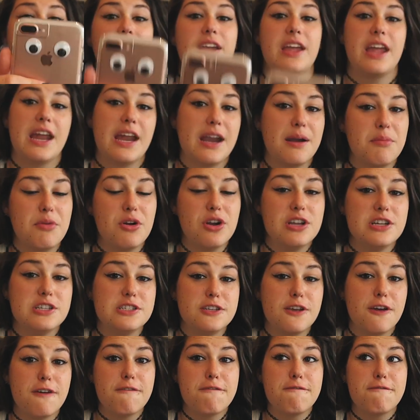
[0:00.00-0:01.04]
camera
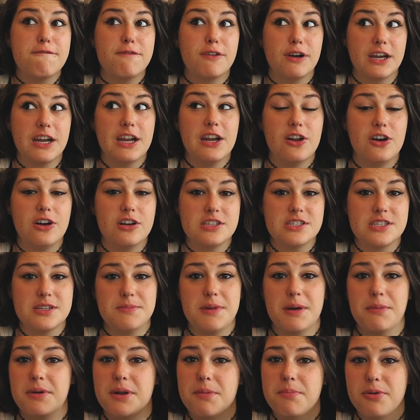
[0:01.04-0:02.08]
is freaking awesome.
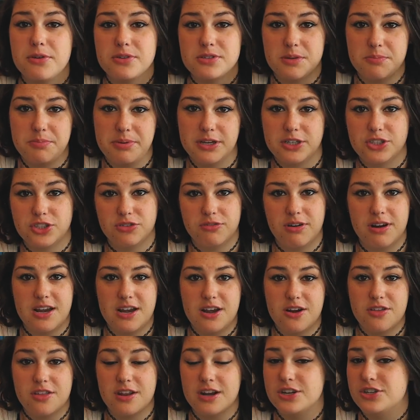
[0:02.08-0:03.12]
I'm gonna post a picture right
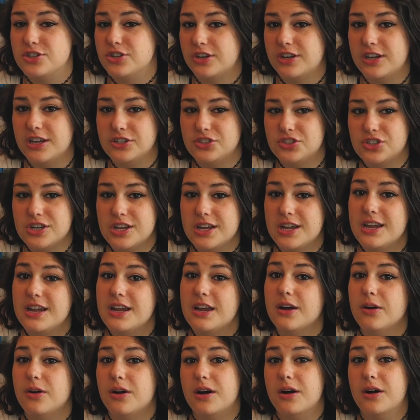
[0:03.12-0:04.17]
here that I took
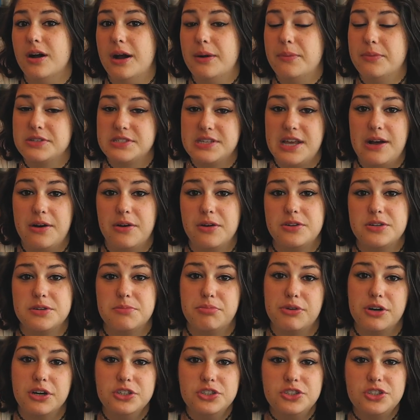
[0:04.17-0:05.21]
yesterday. I was out to
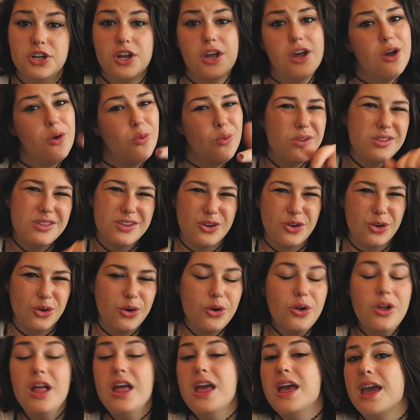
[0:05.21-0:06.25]
brunch with
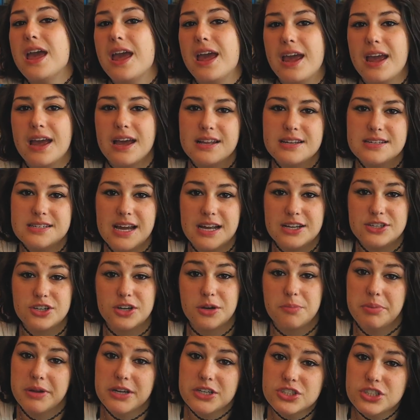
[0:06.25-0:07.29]
Nicole and I took
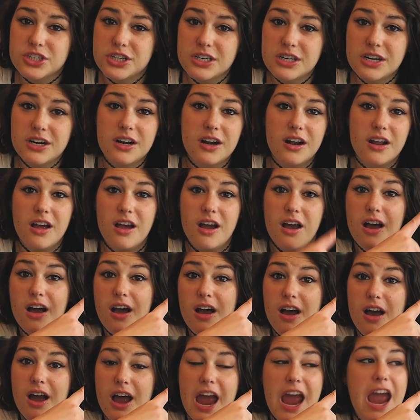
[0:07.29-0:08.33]
a picture
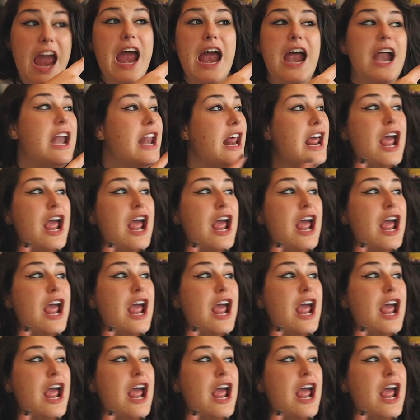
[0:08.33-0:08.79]
and